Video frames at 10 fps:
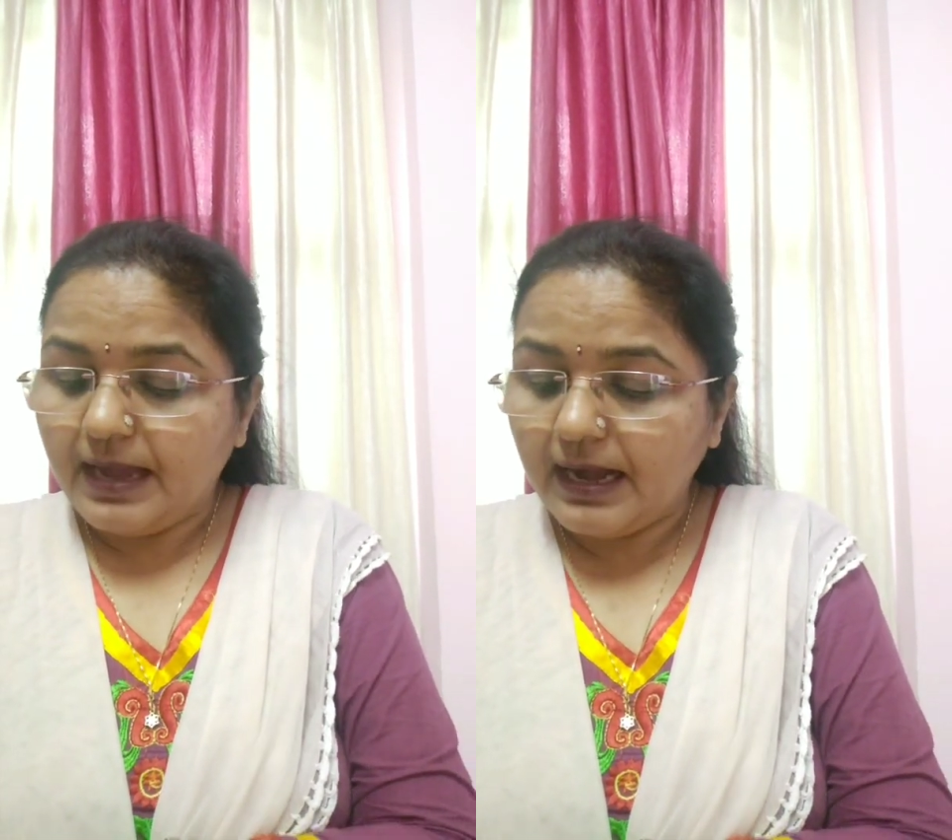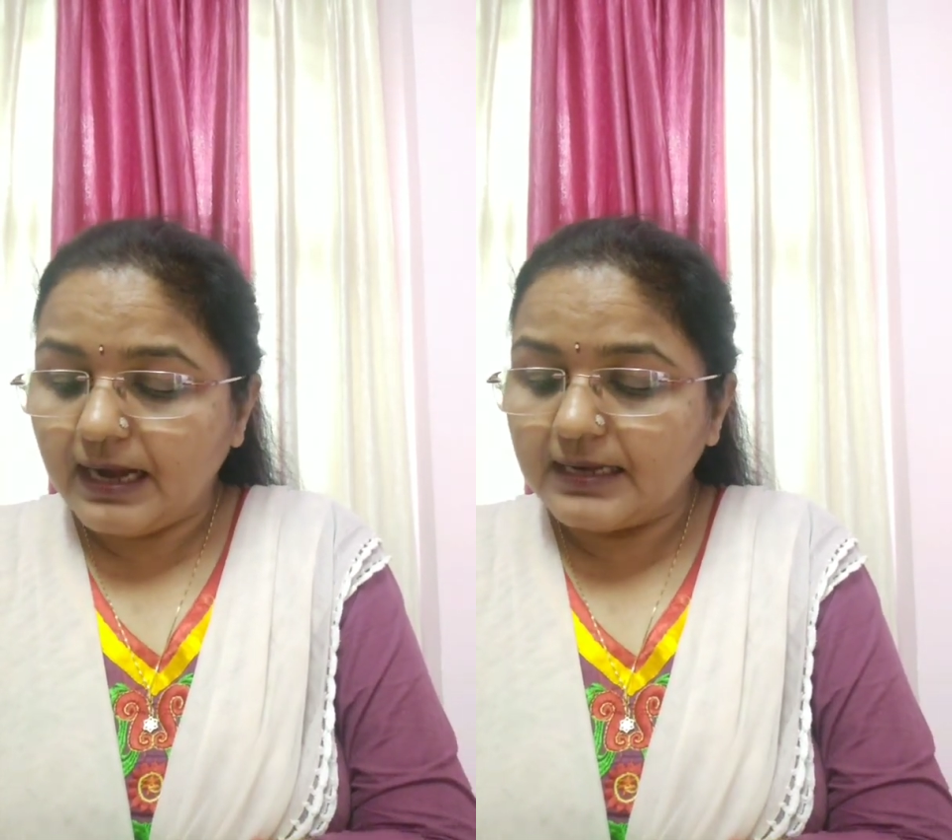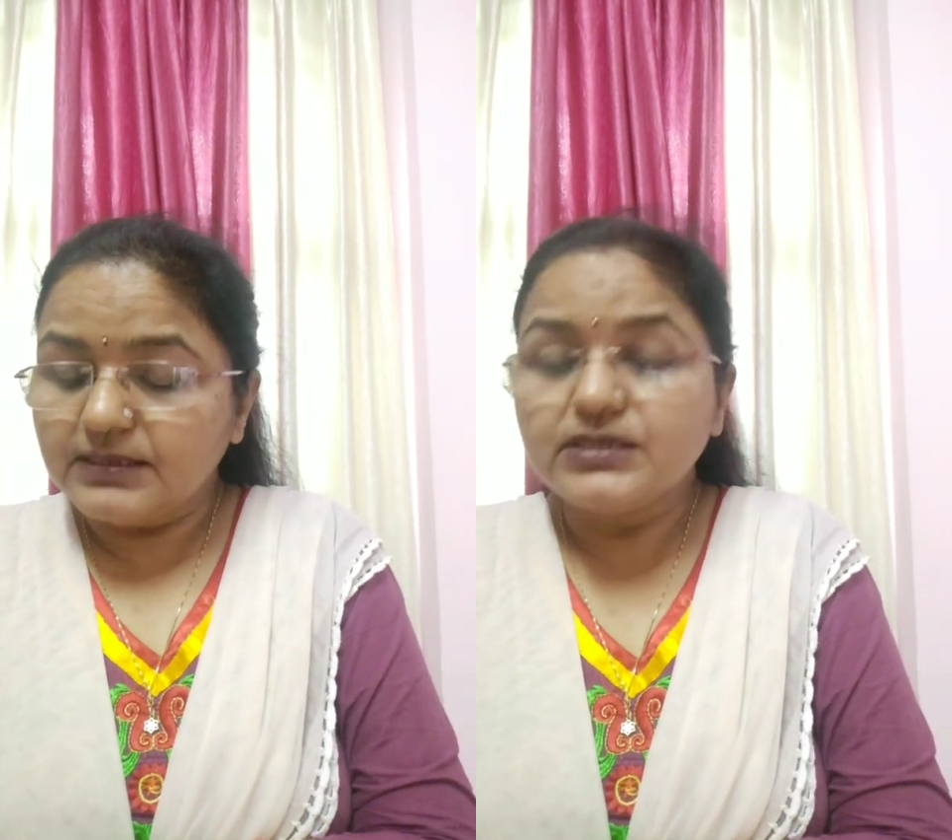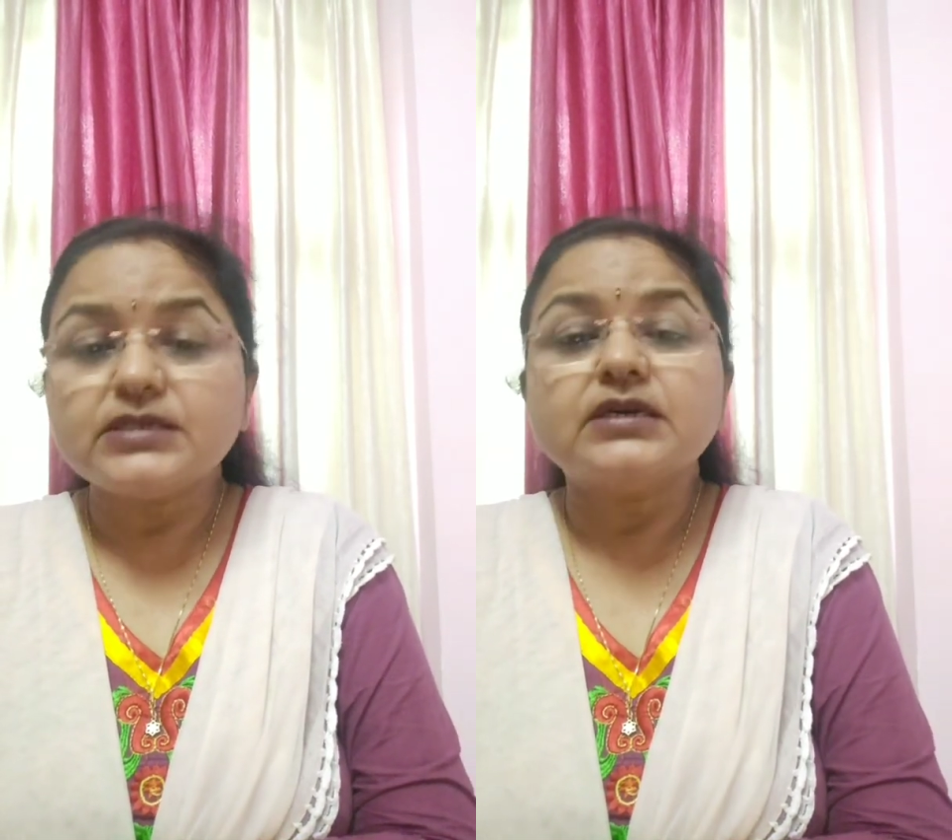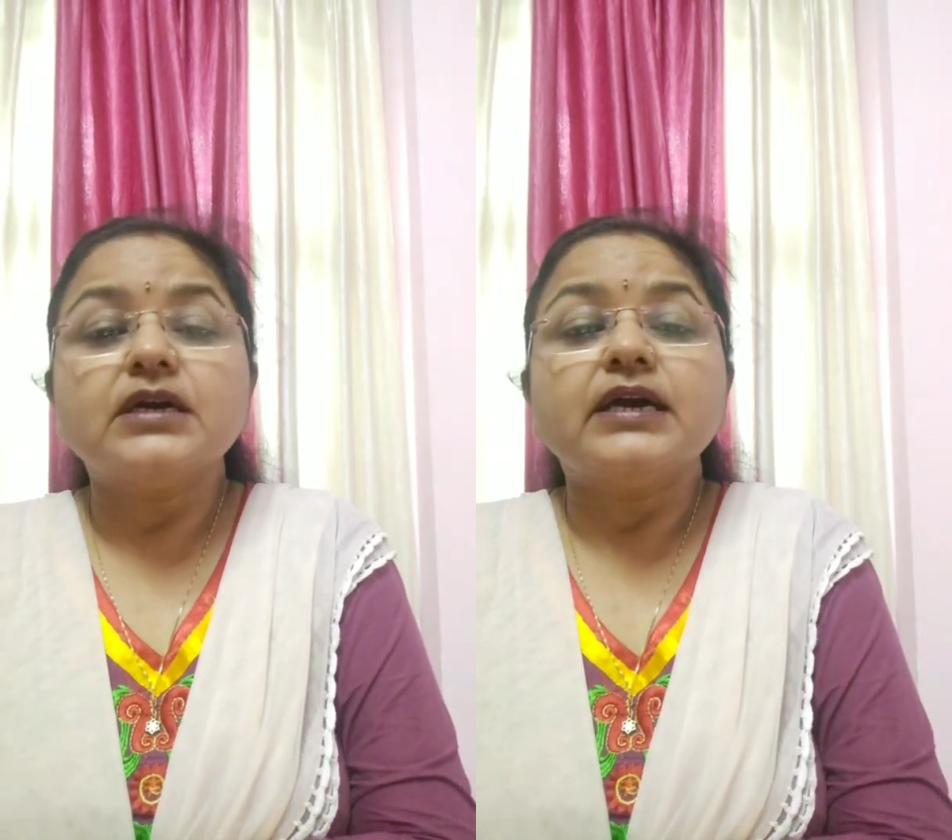and
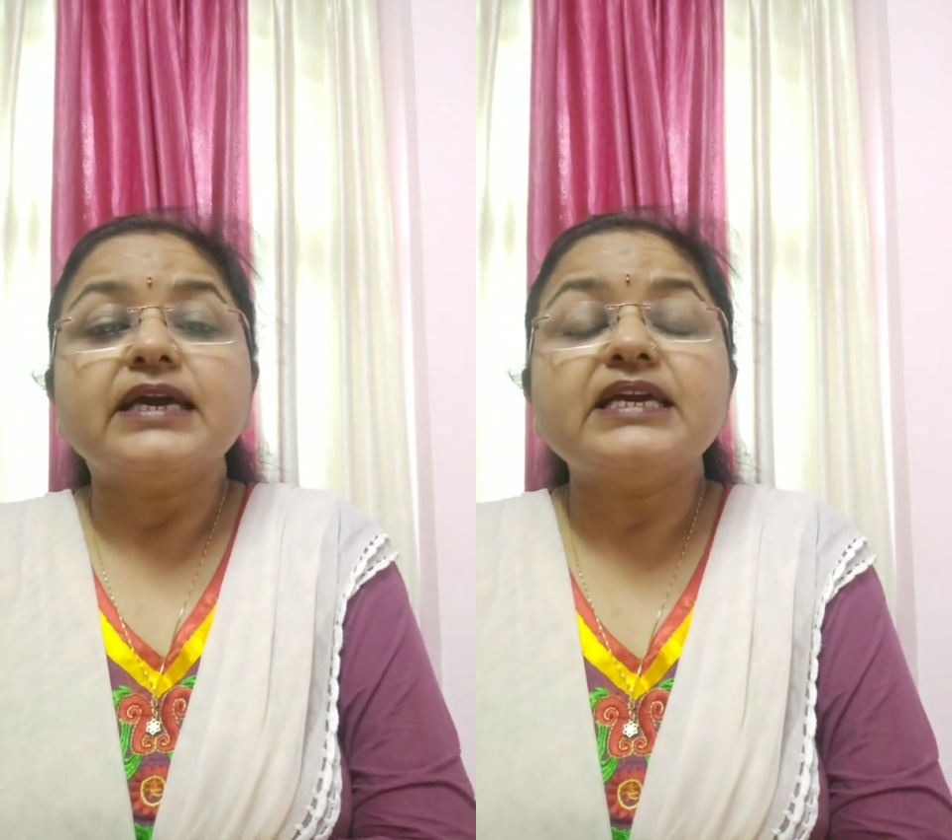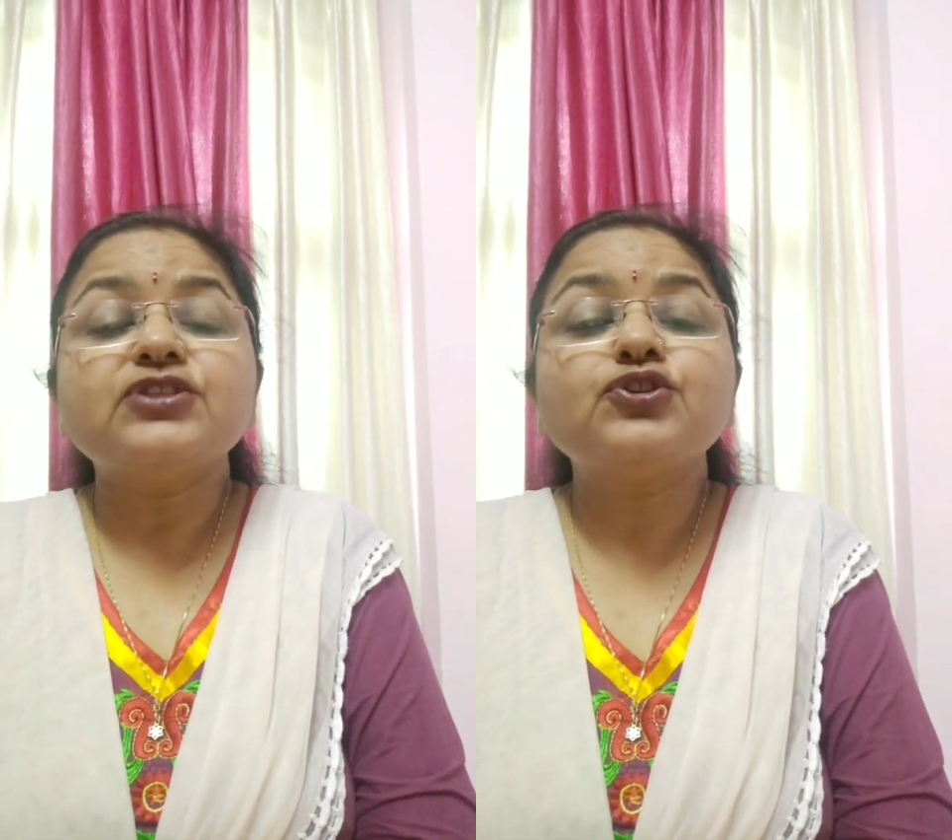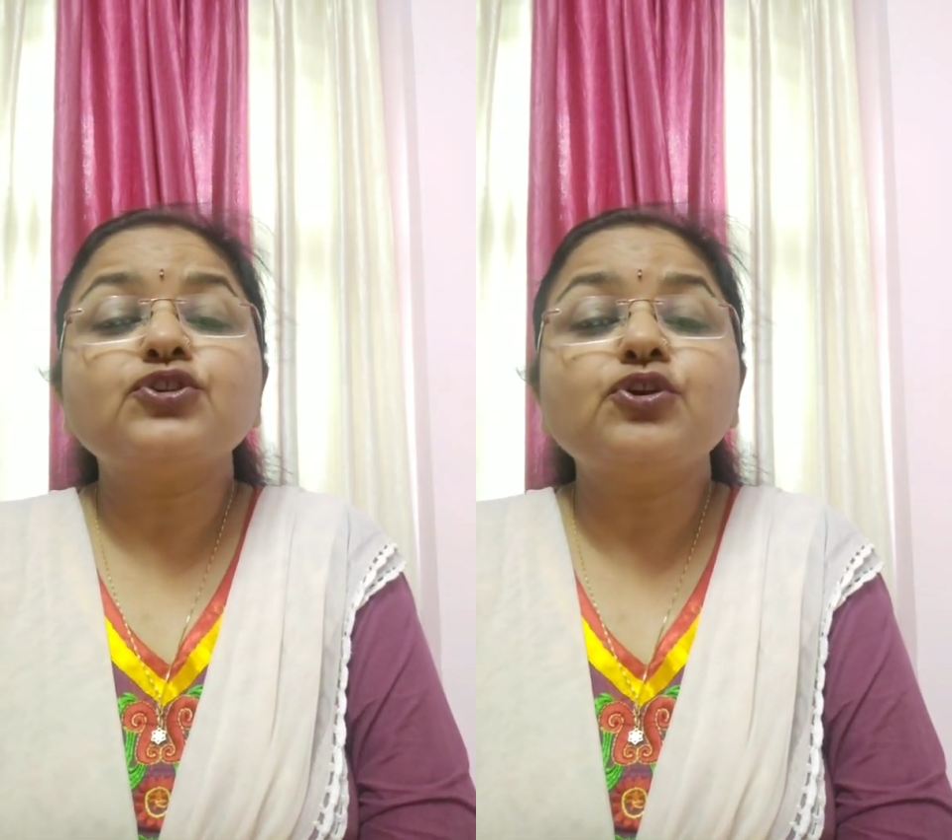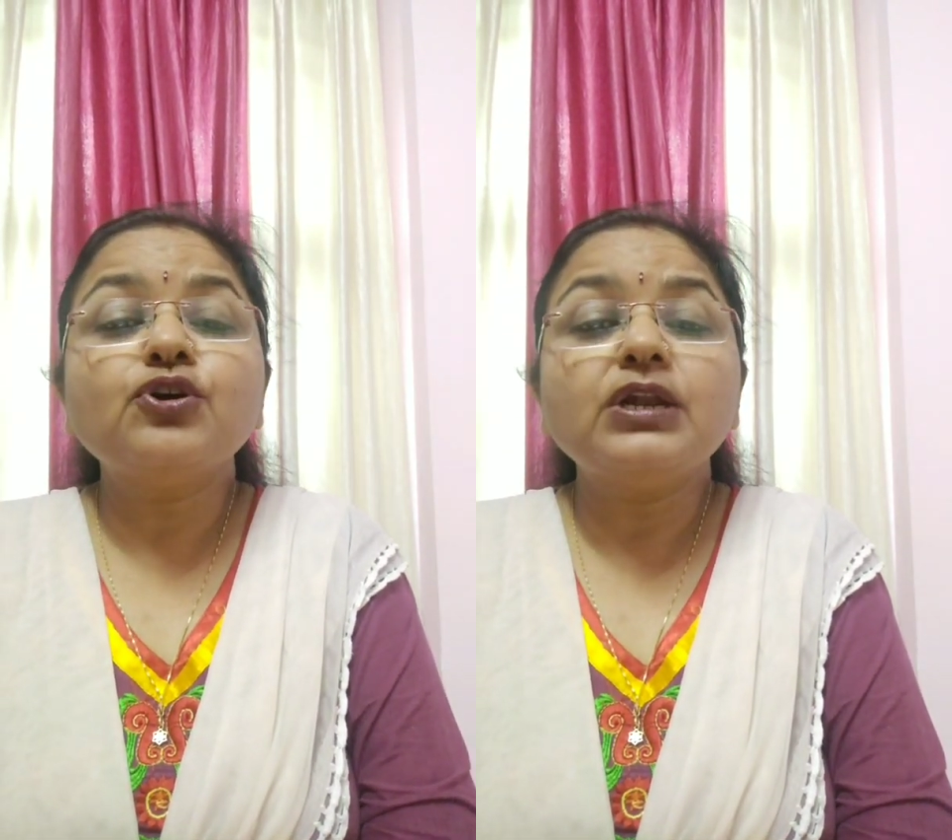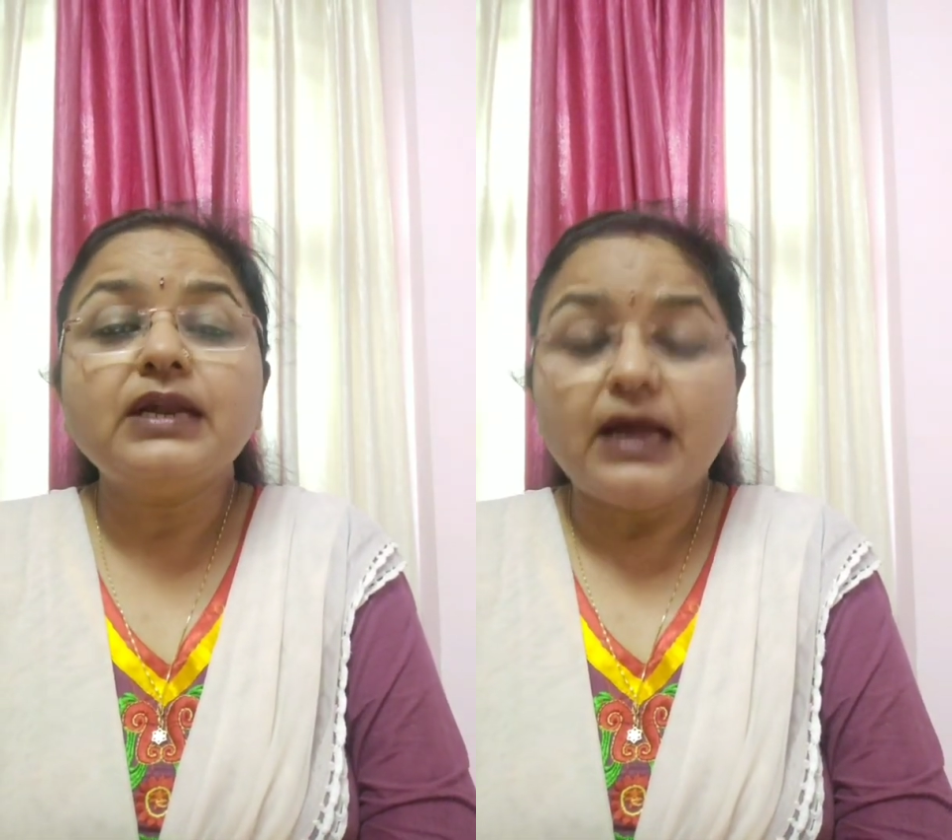
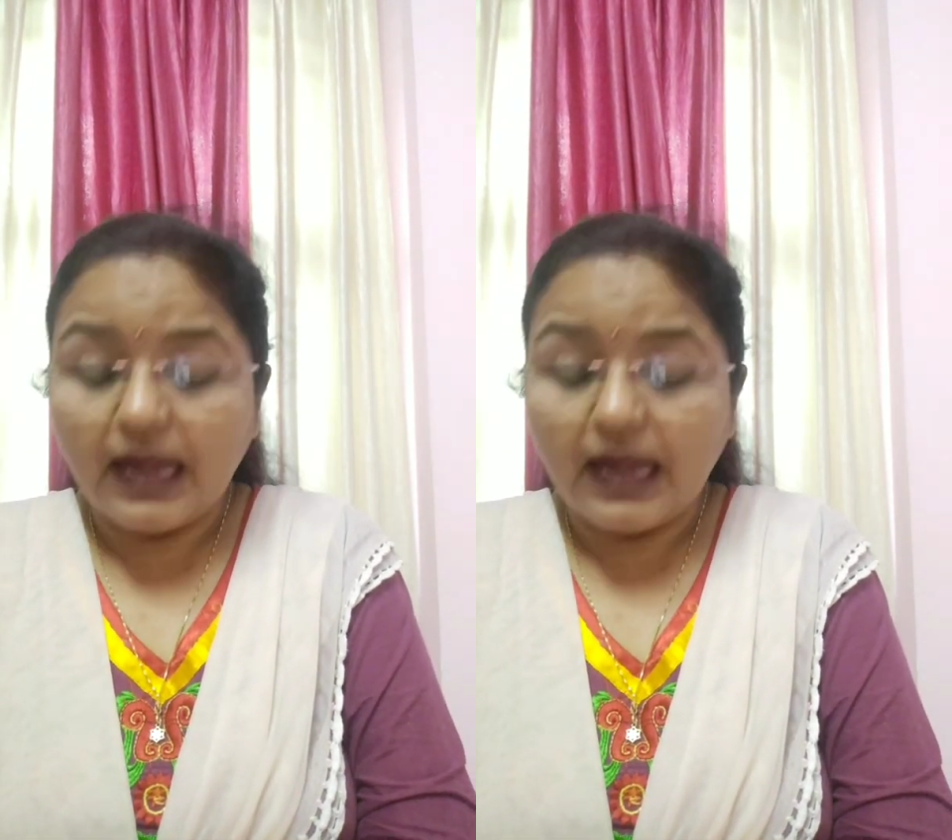ethanol